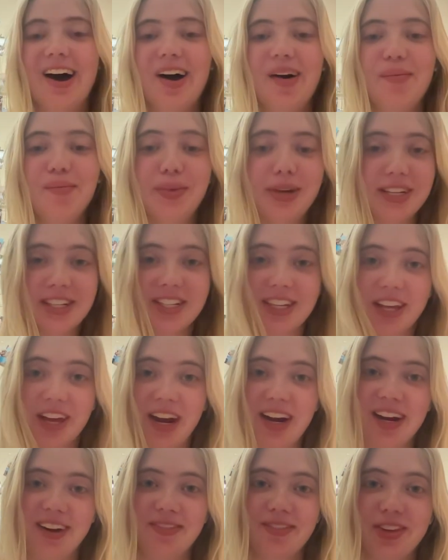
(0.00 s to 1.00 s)
Um, basically,
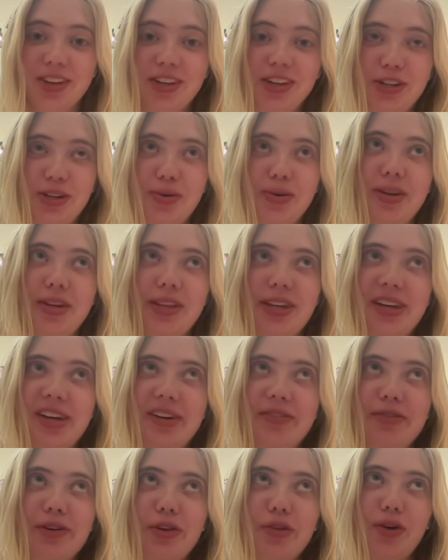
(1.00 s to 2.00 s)
I didn't really do
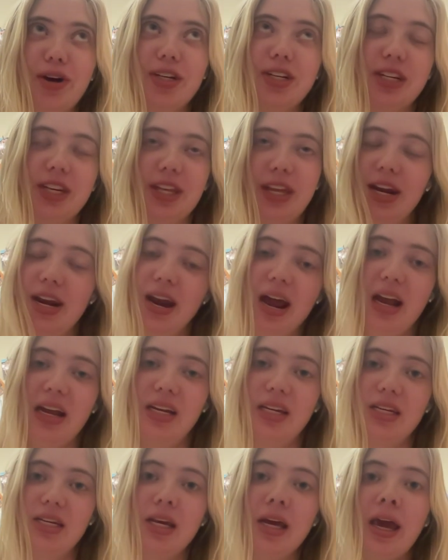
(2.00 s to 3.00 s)
anything for the rest of the
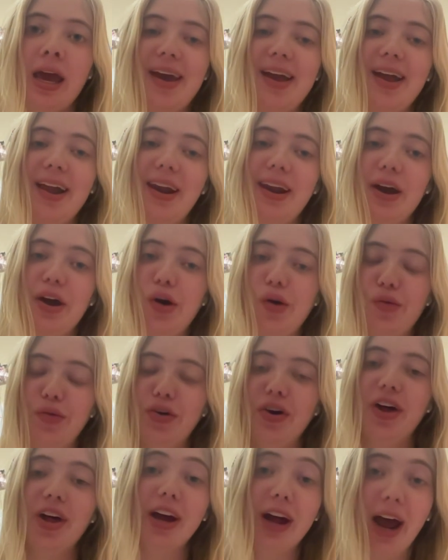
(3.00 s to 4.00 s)
night, and
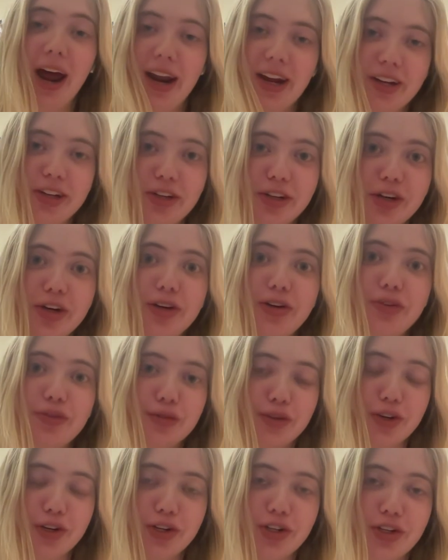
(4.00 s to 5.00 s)
overall, I had a good
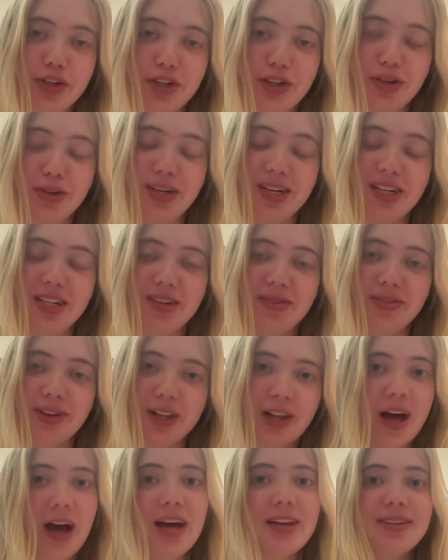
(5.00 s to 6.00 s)
first two days of
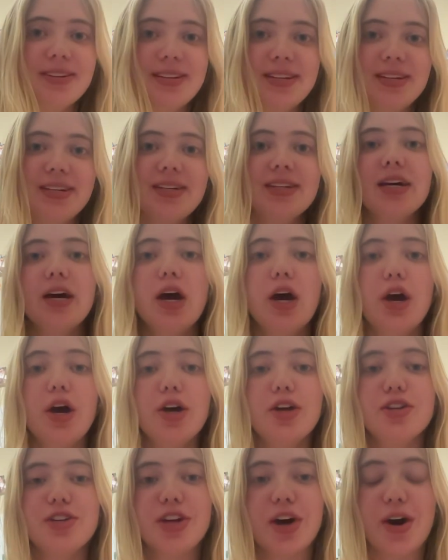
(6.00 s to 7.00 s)
classes.
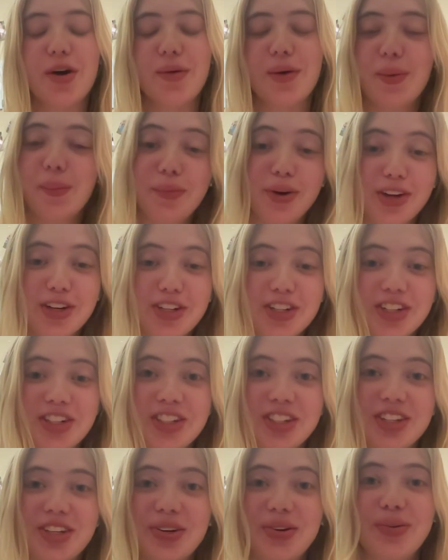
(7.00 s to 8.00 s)
So, make sure
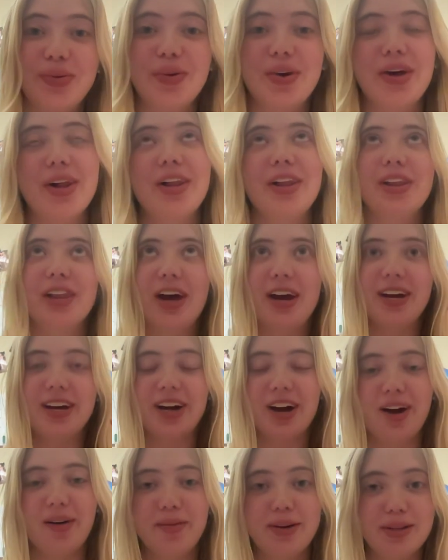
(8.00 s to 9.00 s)
to like,
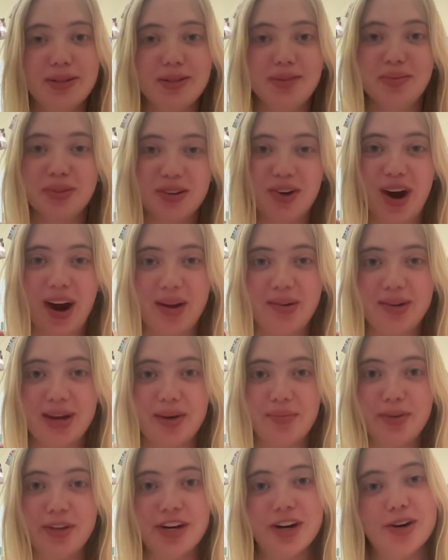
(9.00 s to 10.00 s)
comment, and subscribe
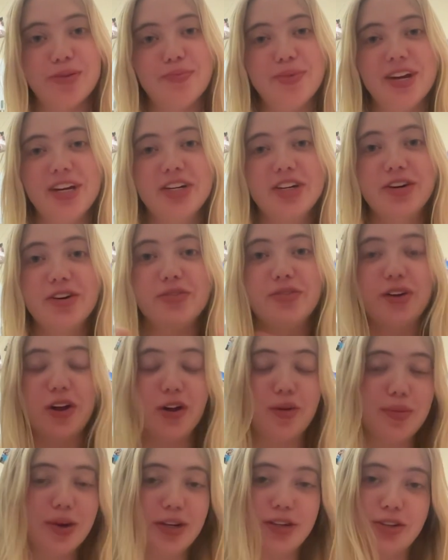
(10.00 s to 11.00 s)
down below. Make sure to
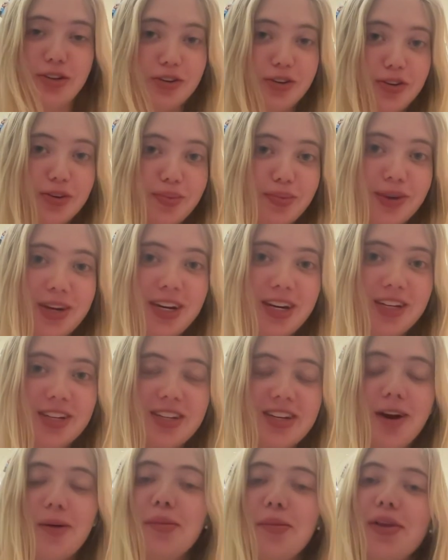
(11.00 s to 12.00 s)
follow my social
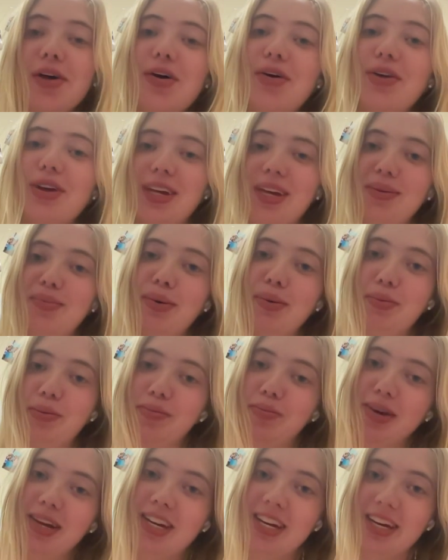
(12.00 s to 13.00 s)
medias down below to keep up
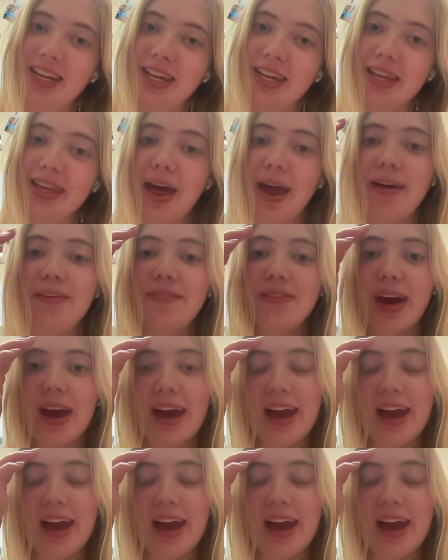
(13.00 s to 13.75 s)
with my daily life,